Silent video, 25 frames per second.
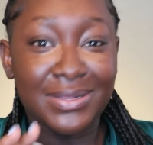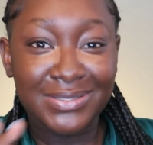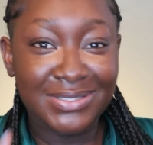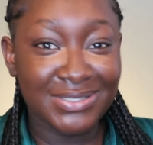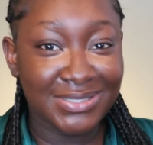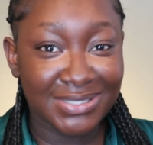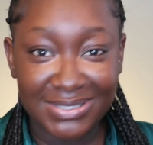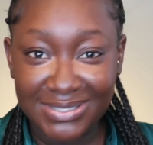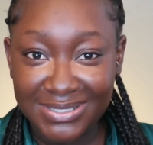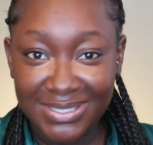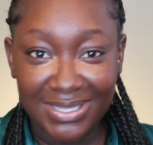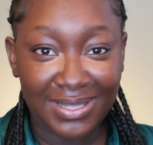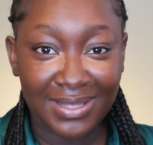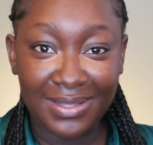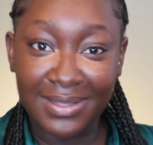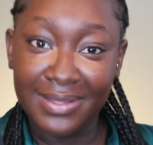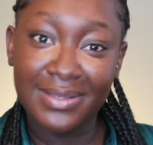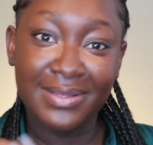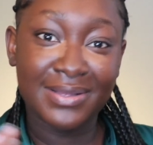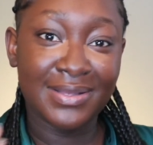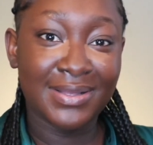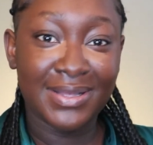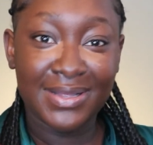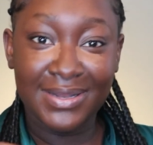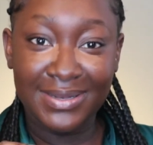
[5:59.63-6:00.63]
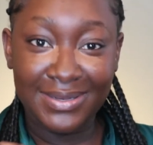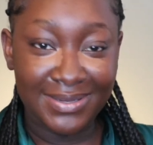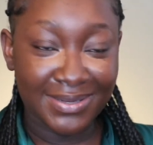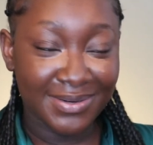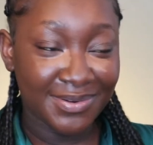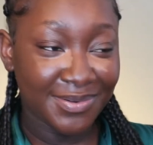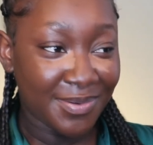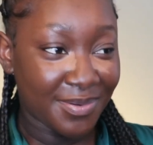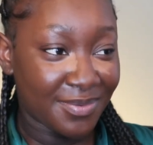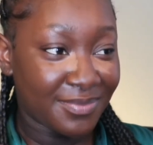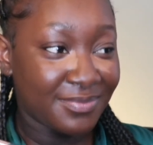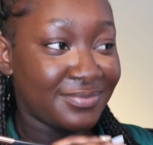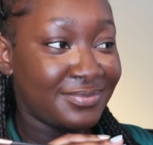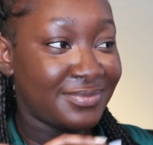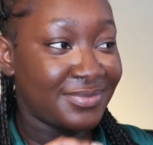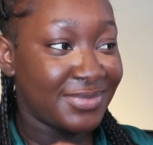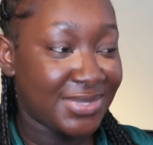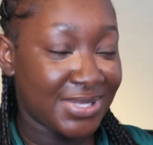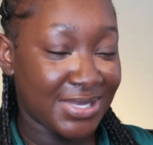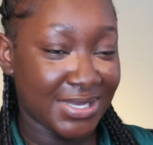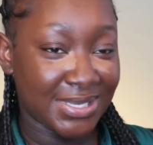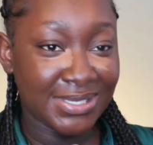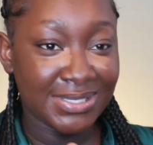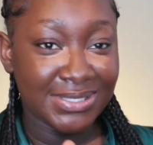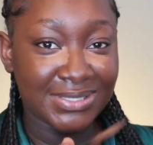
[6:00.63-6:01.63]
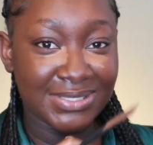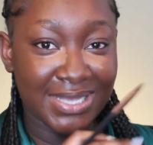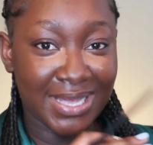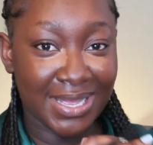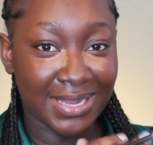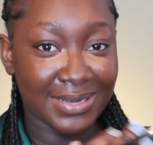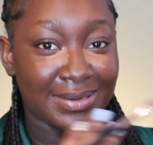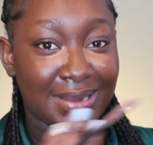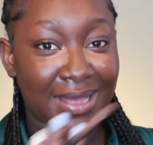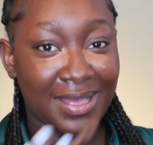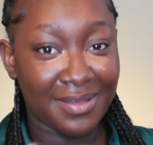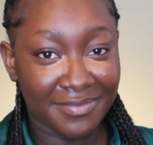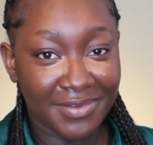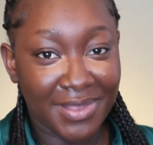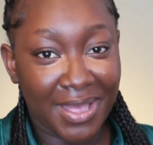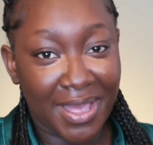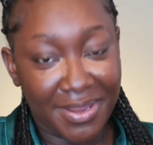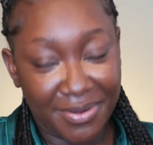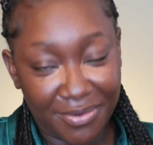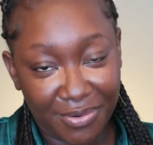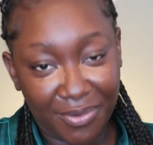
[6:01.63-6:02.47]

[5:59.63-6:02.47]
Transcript: just the little things. I